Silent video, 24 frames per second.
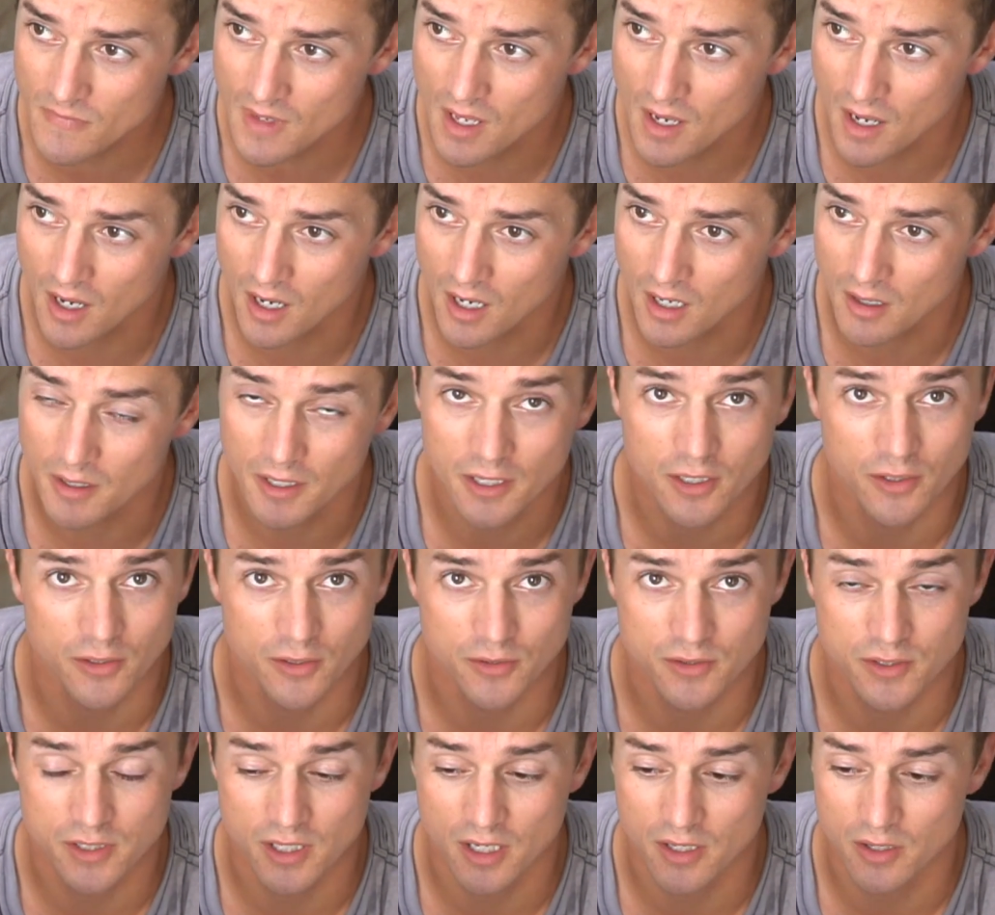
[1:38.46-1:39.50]
it'll
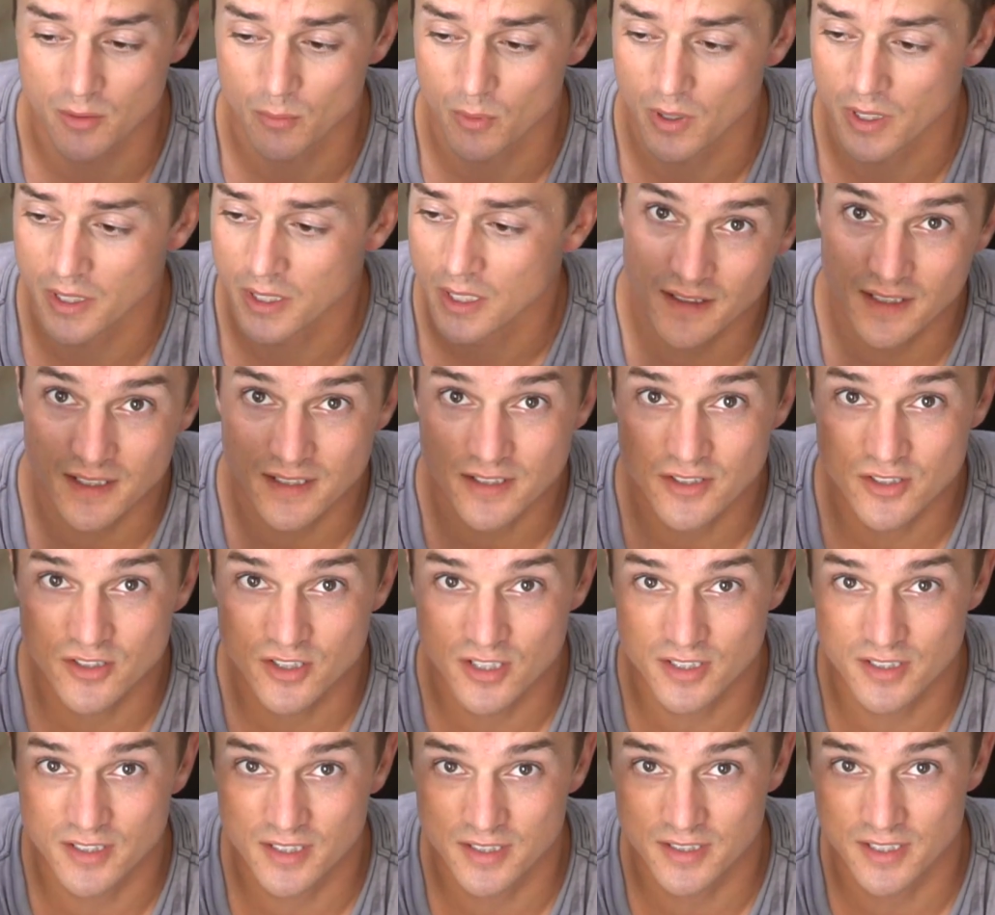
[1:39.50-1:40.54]
use the other one. This is
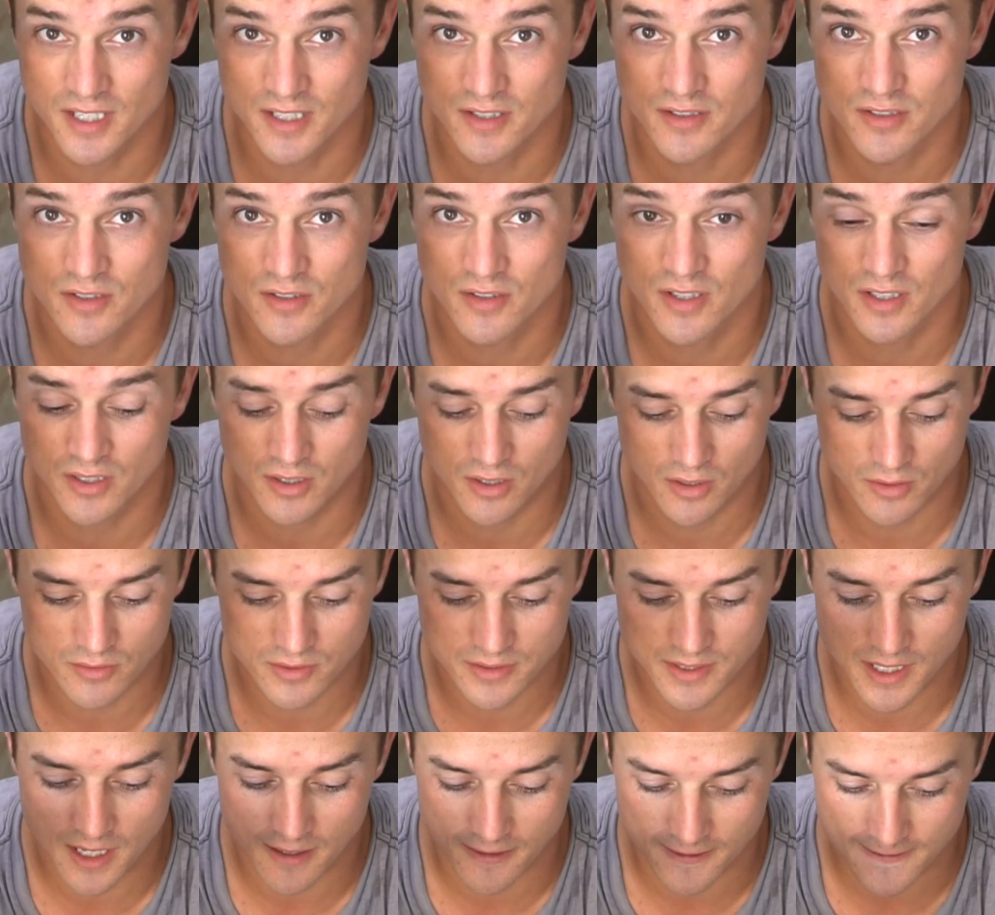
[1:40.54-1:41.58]
just the sensor that goes
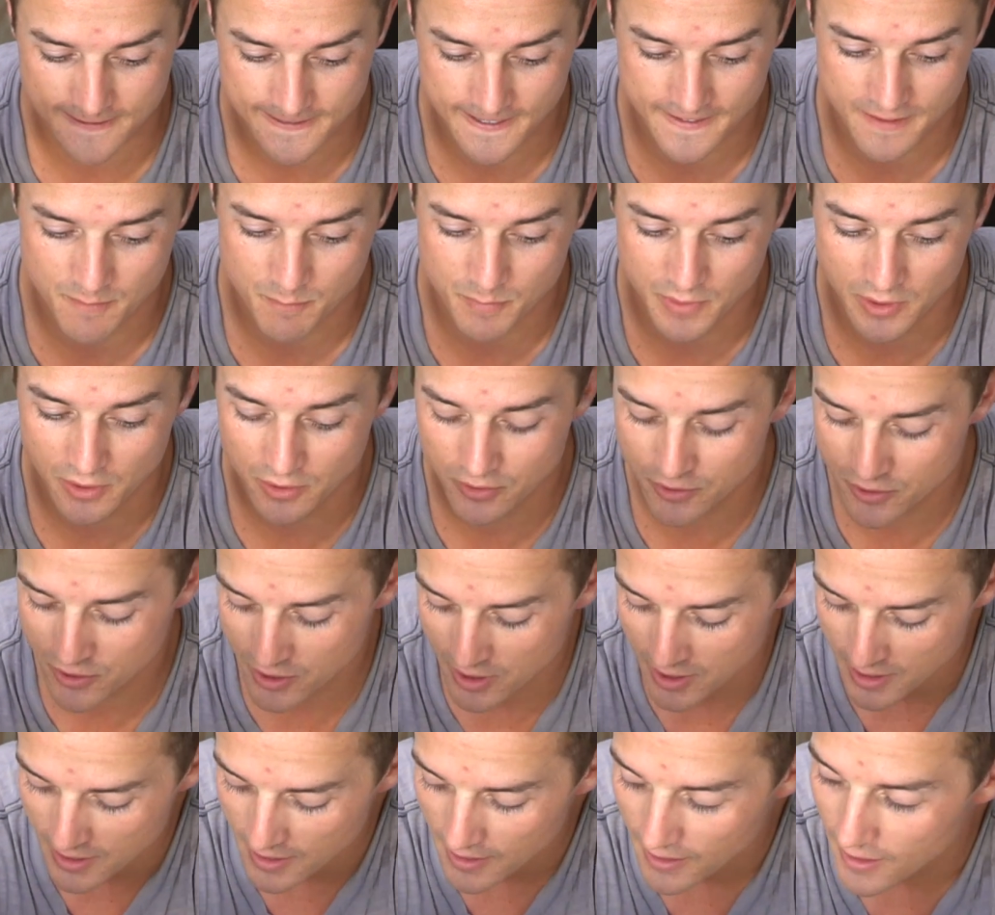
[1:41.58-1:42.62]
down inside the bilge.
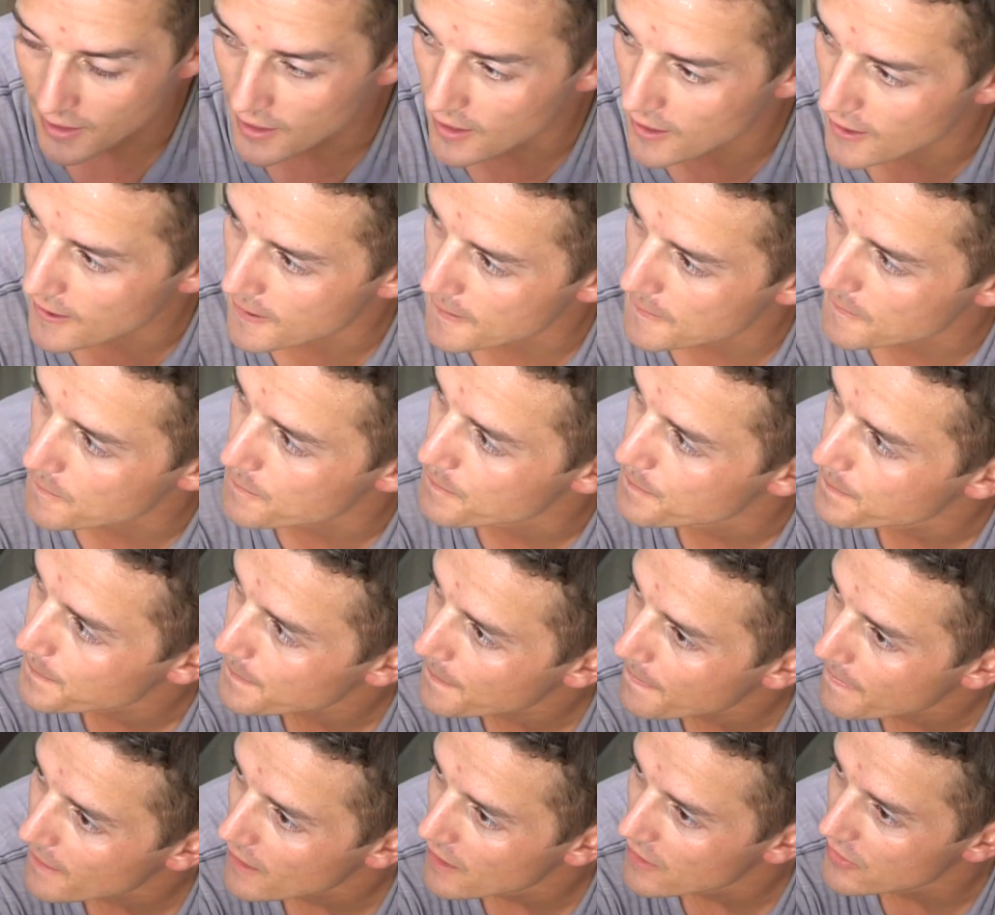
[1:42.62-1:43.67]

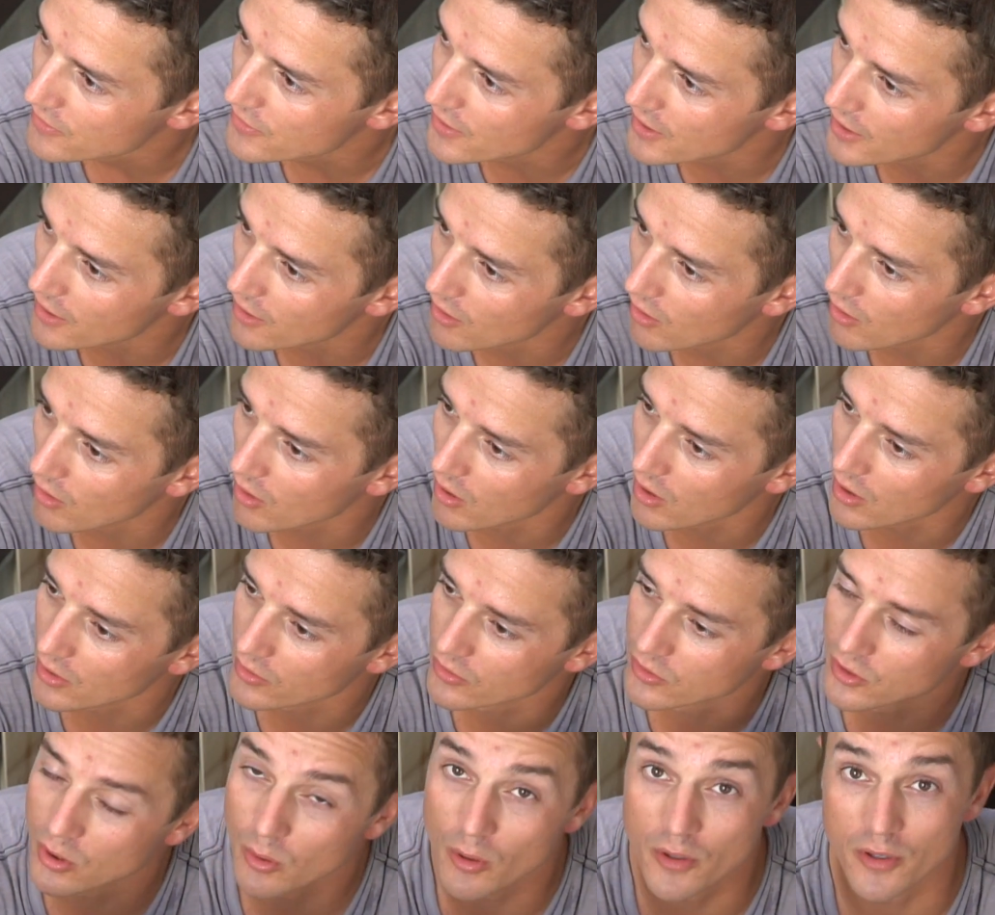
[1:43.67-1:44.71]
There are
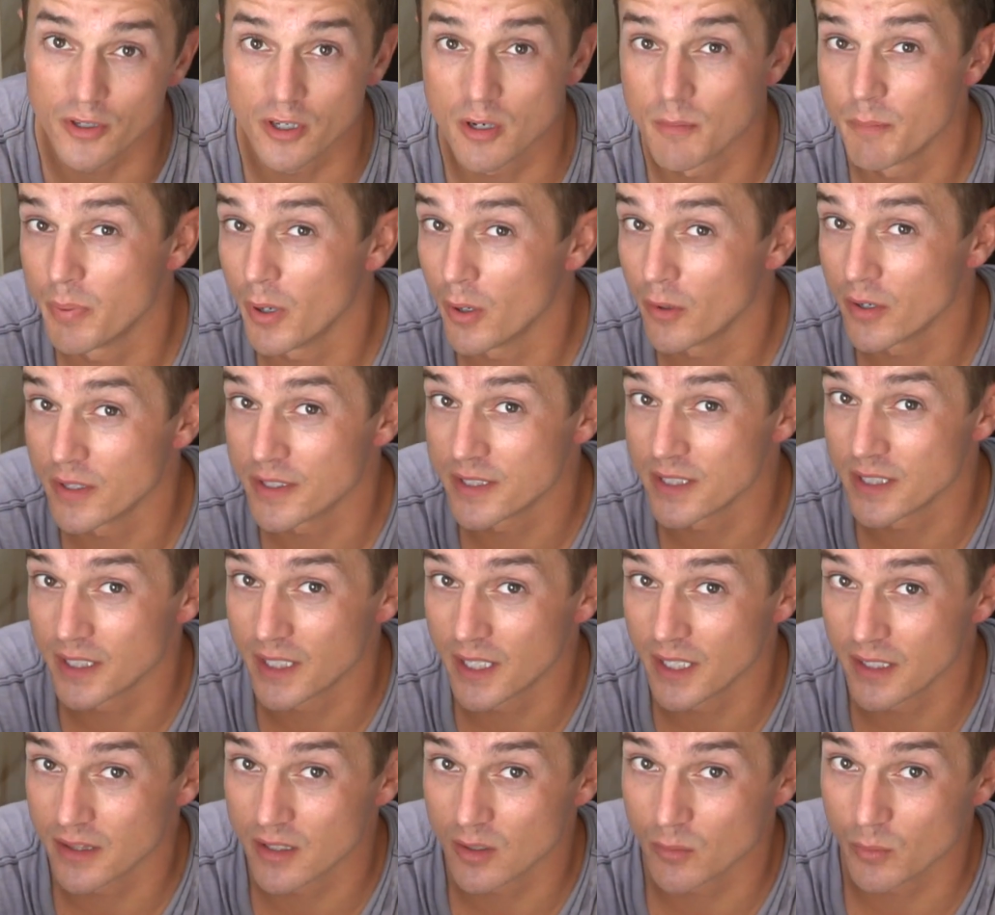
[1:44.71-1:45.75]
2 other components in the
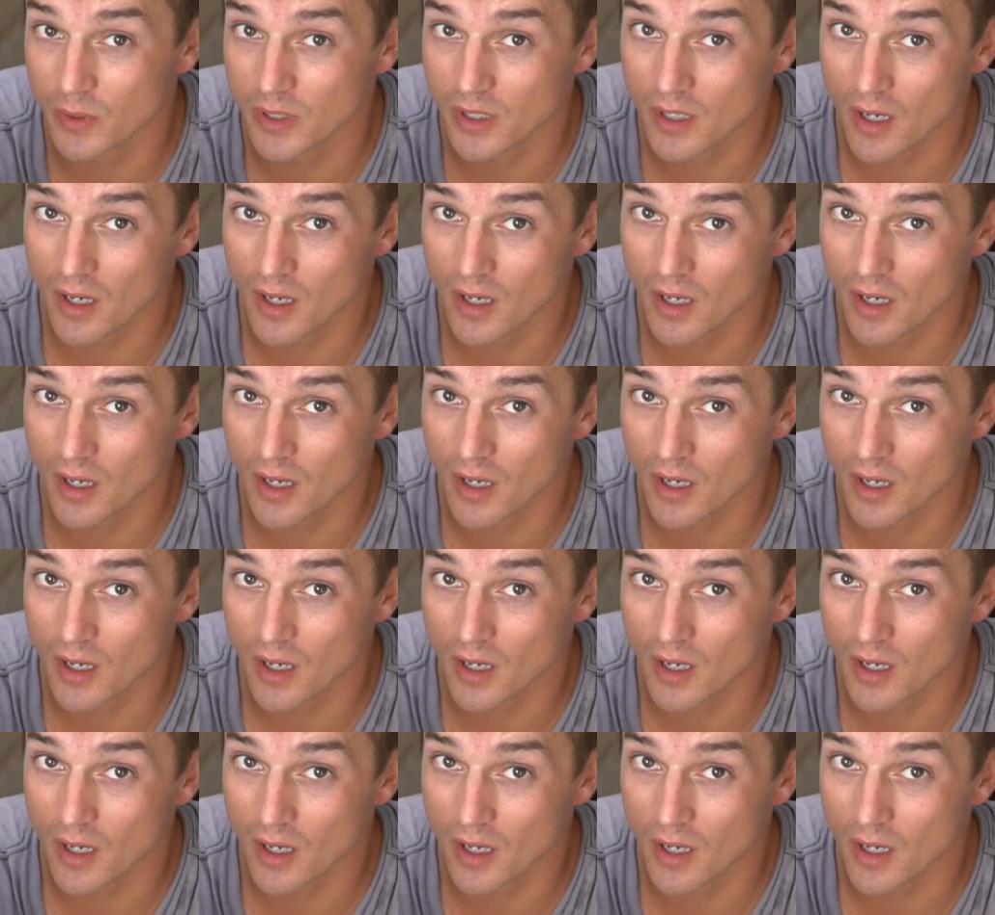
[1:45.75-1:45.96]
kit that we